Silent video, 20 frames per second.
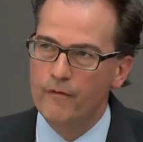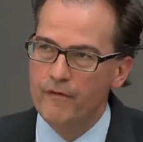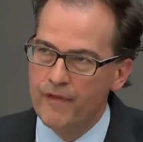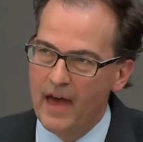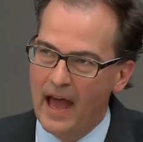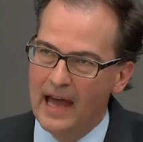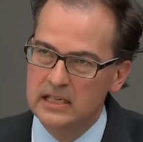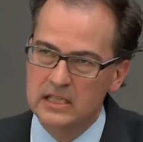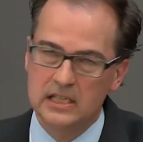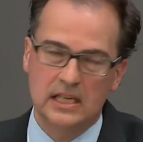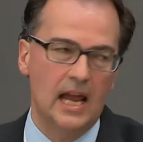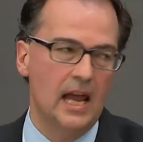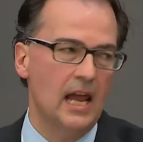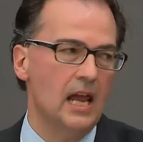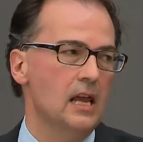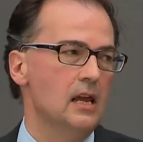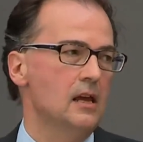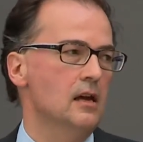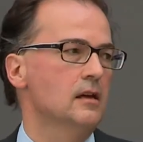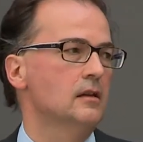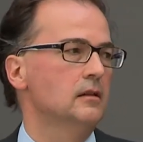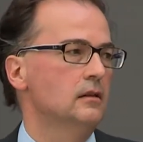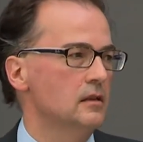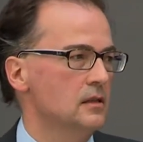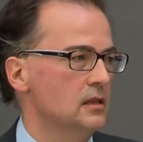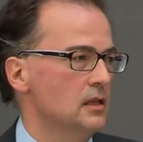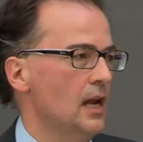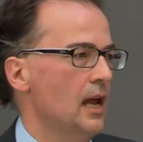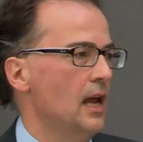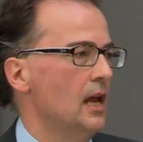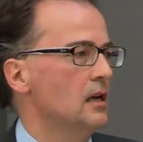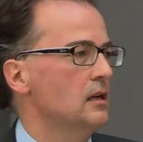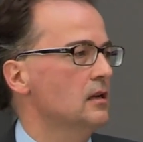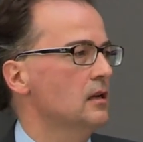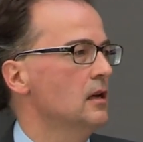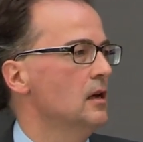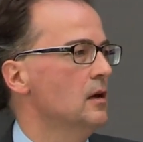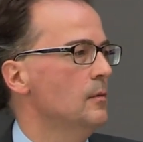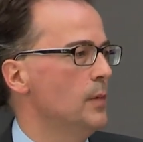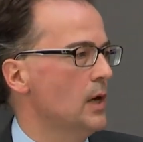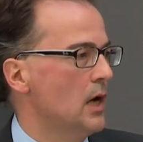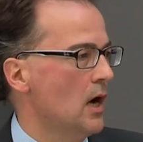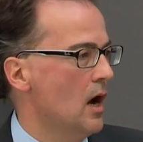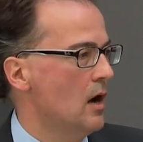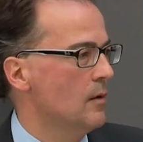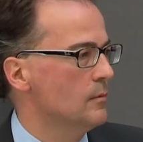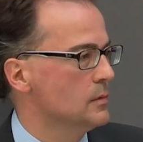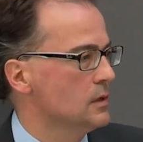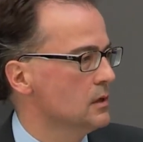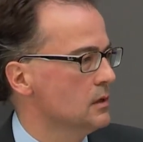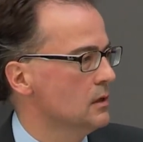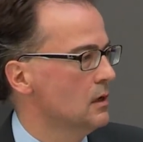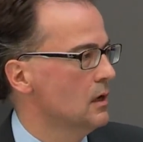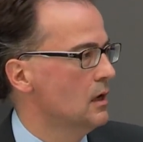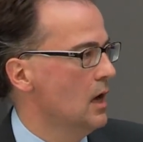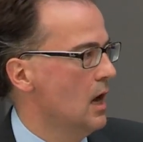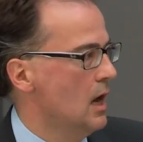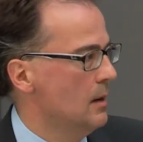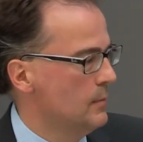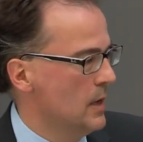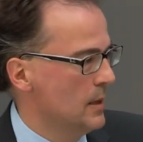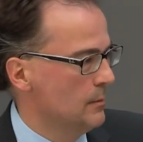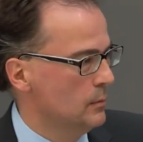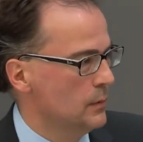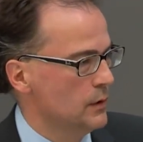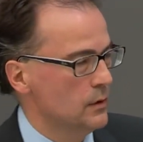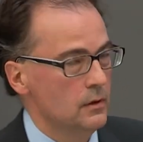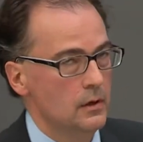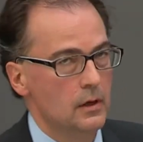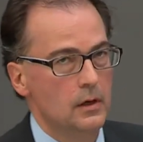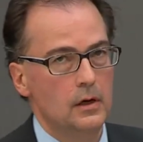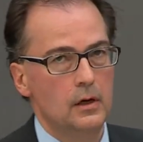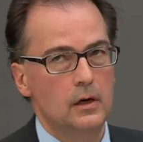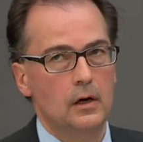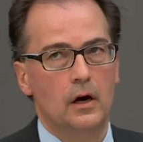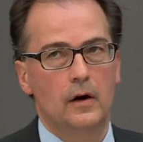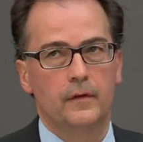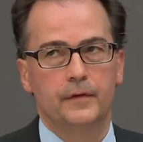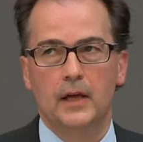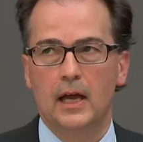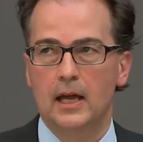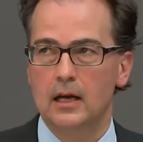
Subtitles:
that day the state becomes a member of the Hague